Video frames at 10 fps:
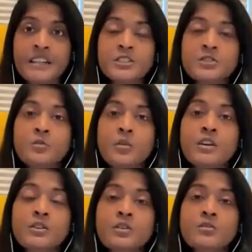into
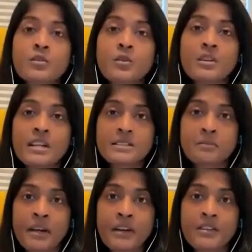what your role as a
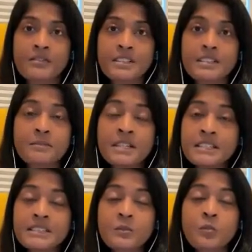parent really
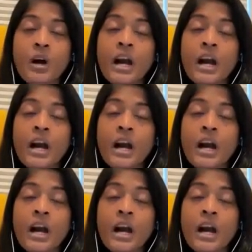means and